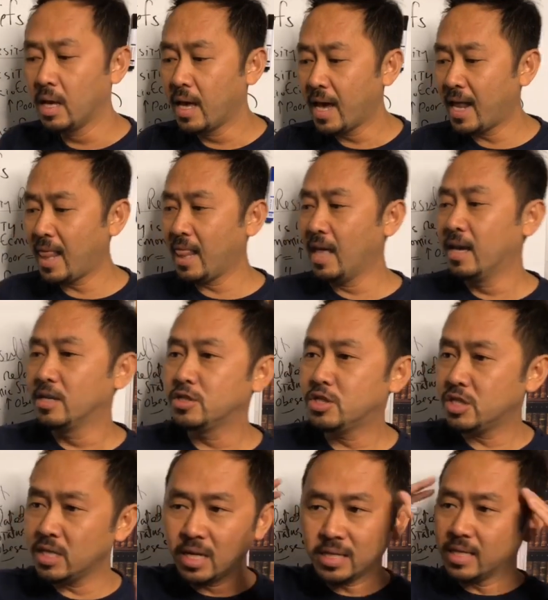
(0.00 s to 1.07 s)
and
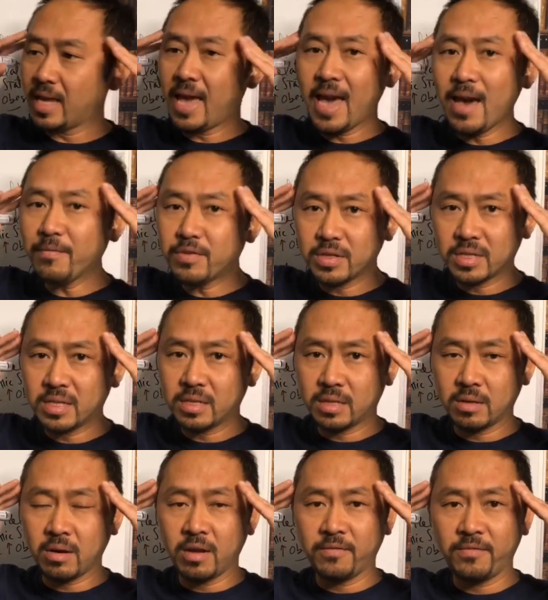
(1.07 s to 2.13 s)
she doesn't have to sit
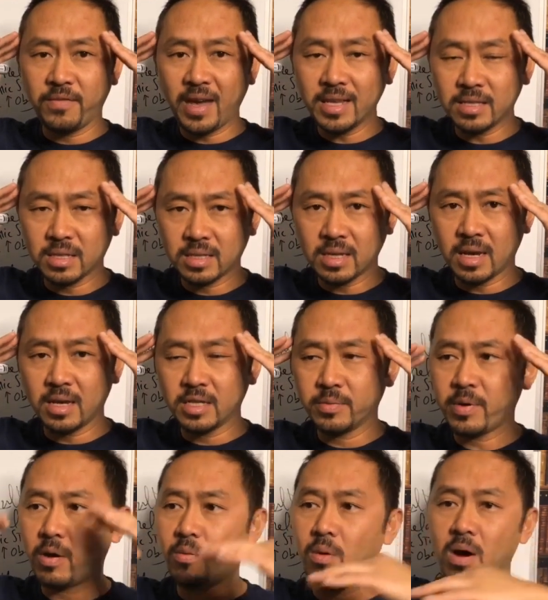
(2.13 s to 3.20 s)
there and fantasize
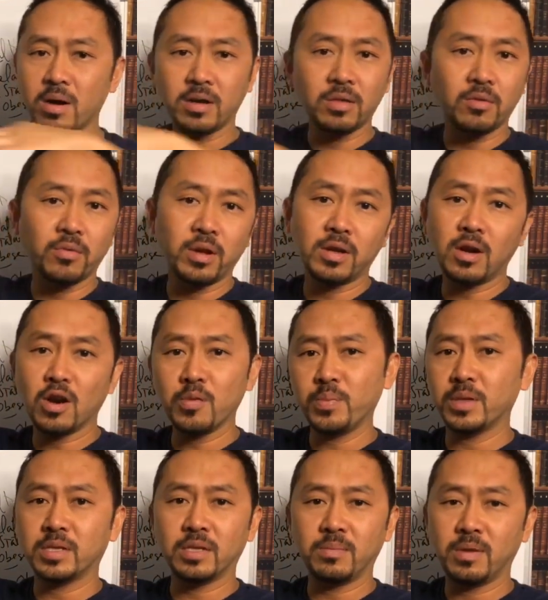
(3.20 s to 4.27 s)
about walking the red
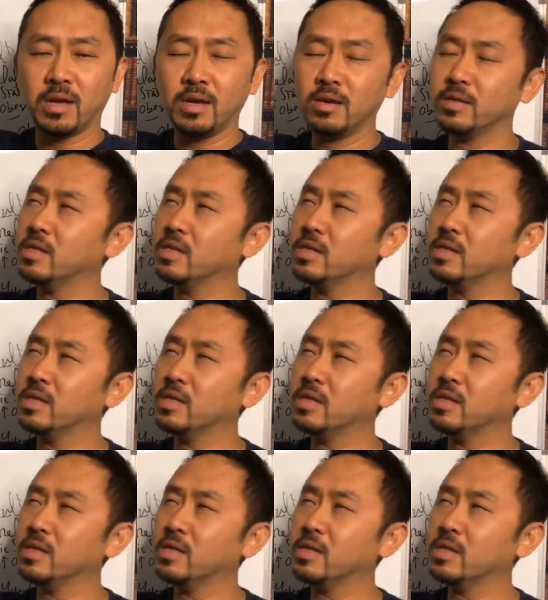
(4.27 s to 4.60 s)
carpet someday.